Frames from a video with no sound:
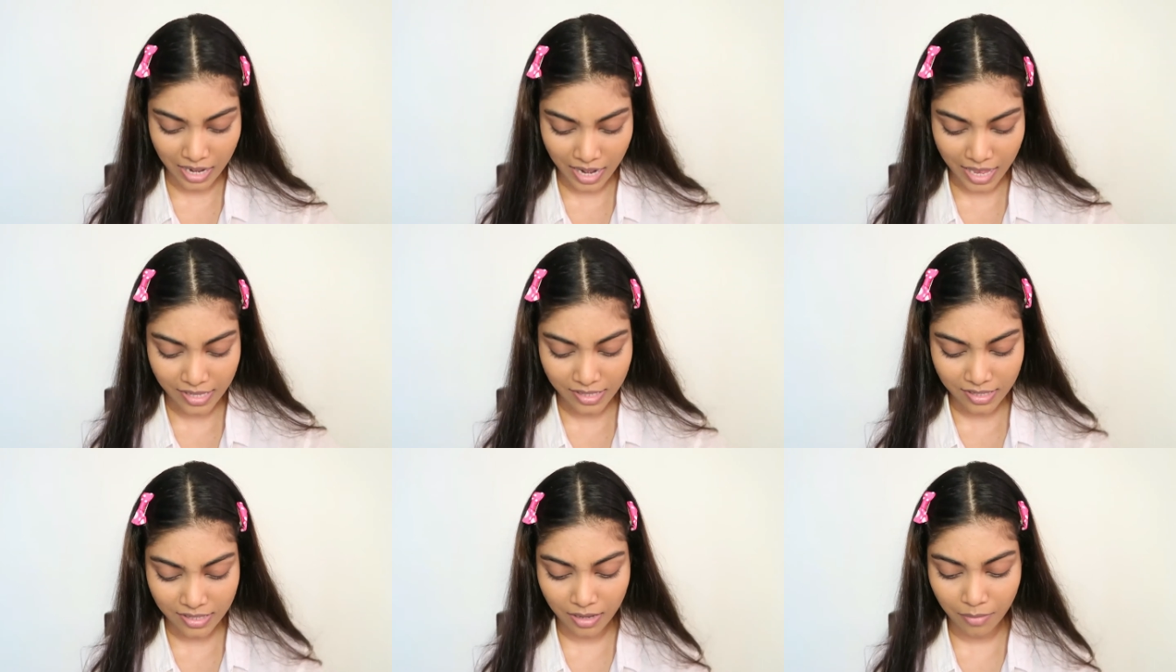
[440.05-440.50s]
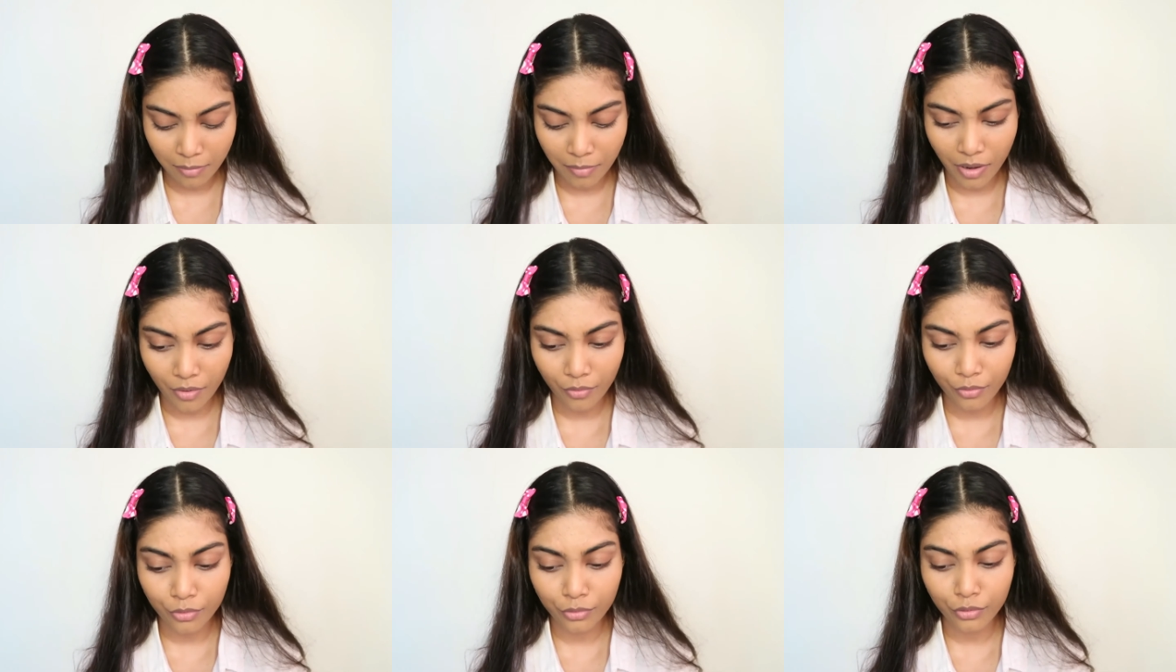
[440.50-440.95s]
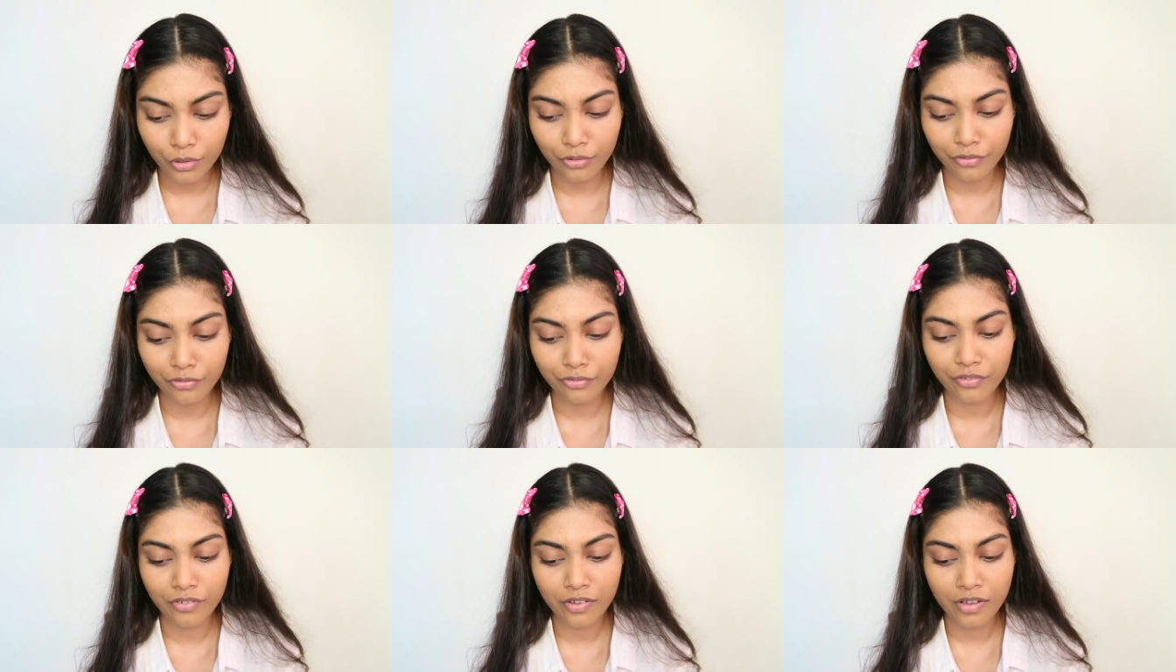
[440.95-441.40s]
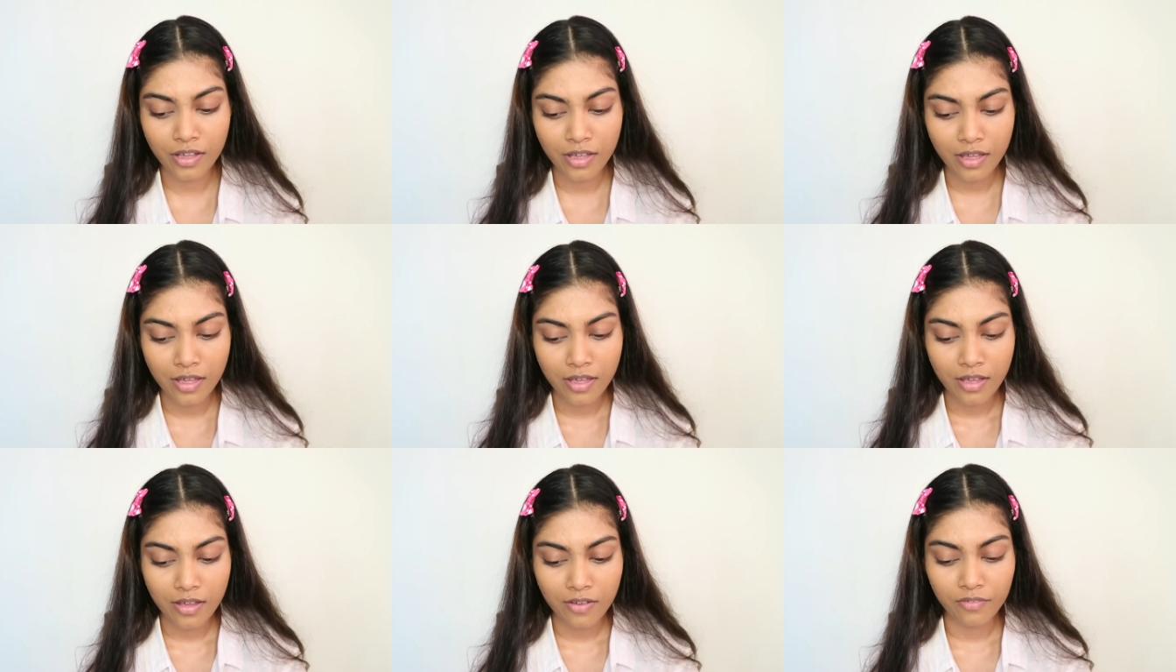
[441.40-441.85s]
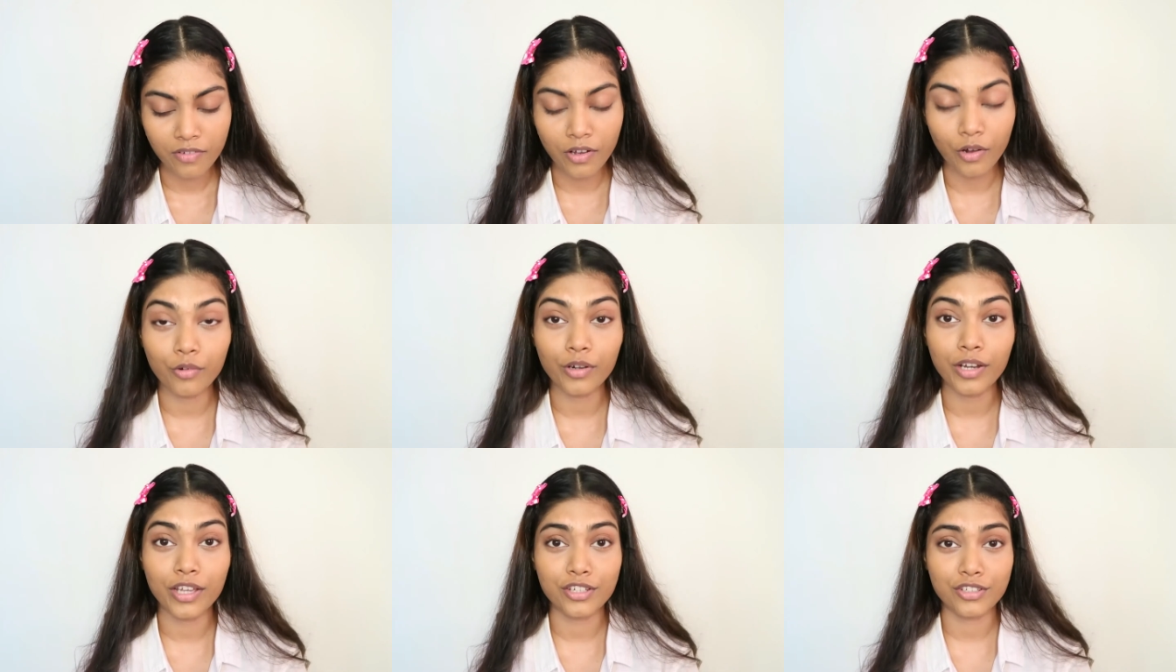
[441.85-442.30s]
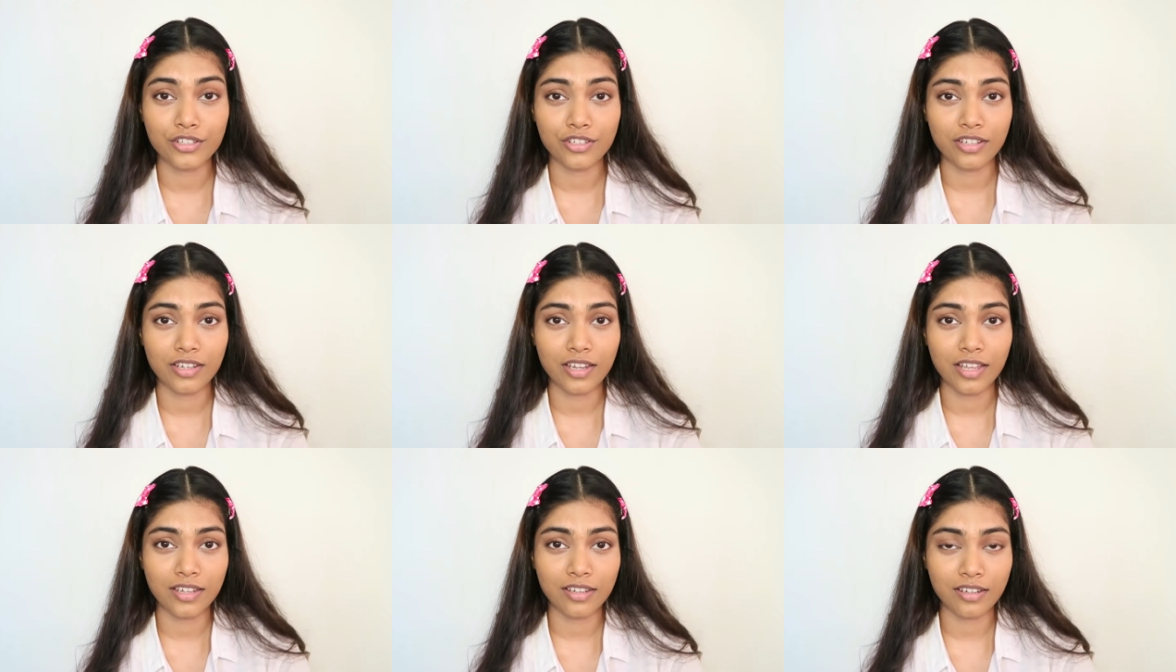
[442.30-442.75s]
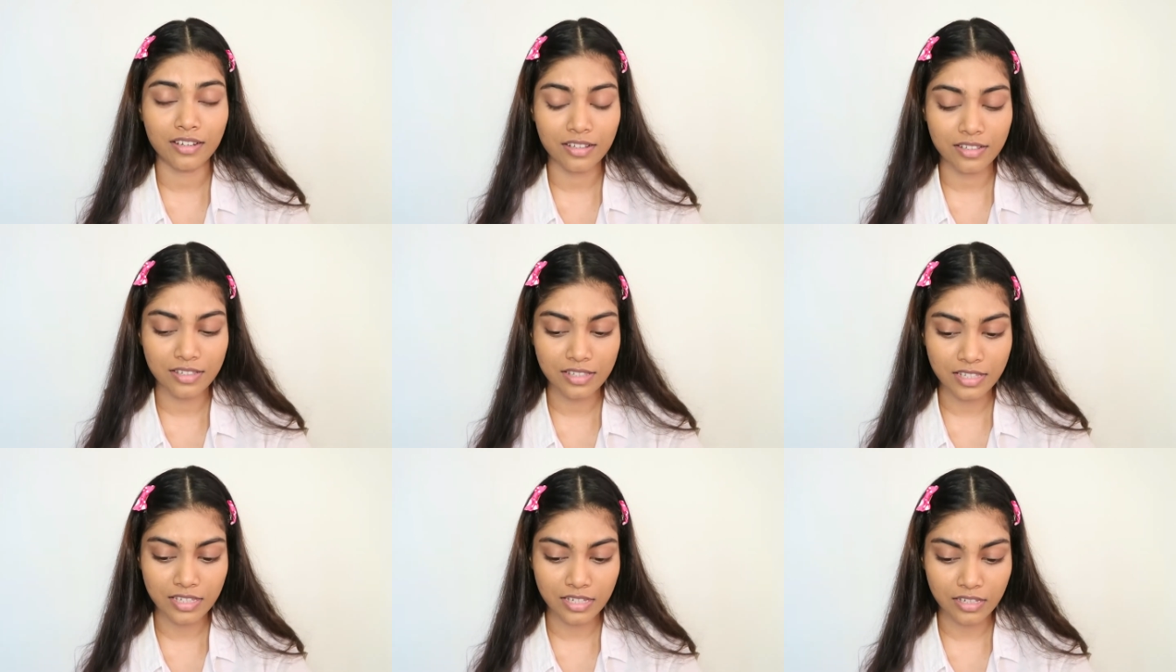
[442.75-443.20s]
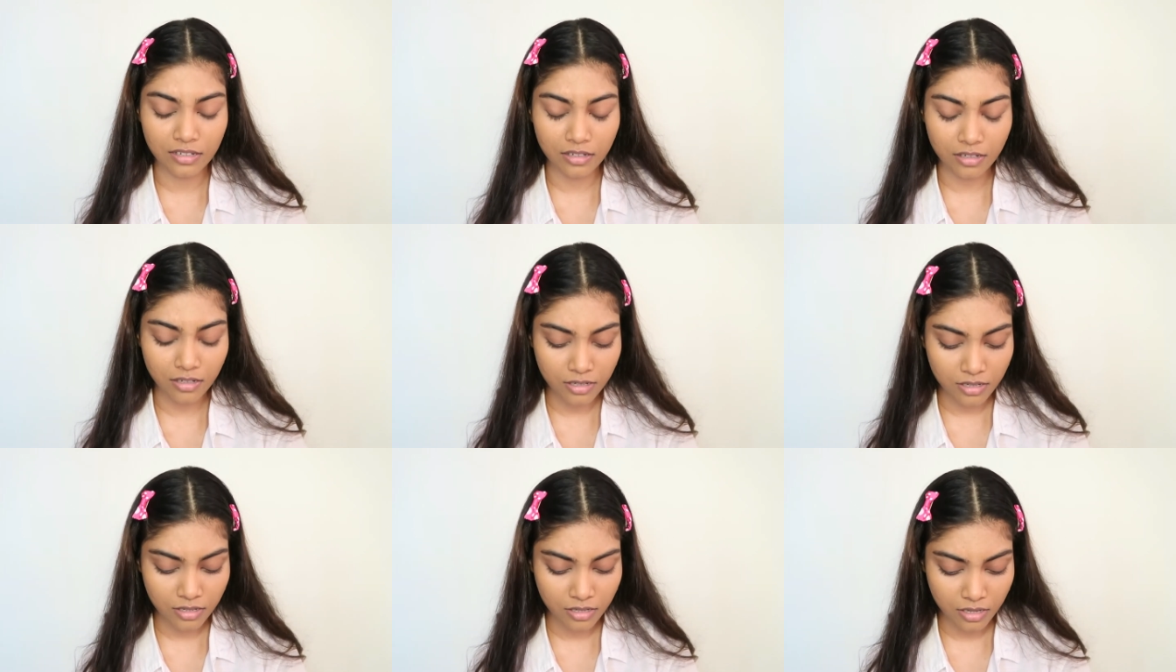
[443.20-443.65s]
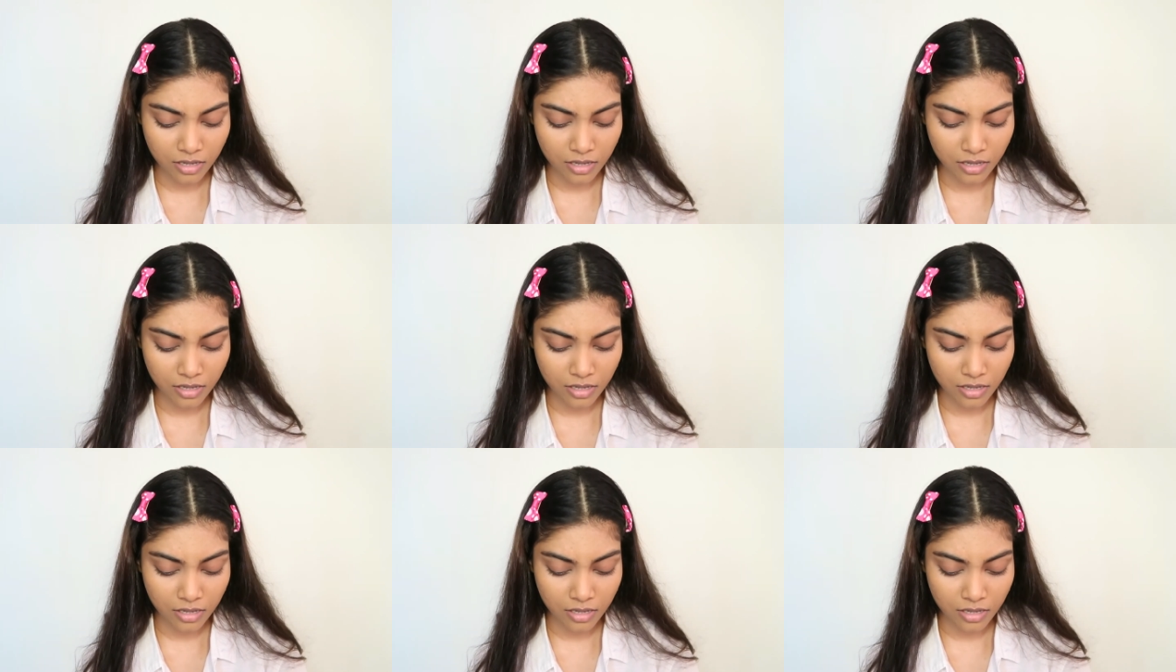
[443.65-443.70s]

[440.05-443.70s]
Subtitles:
less amount of foundation and concealer.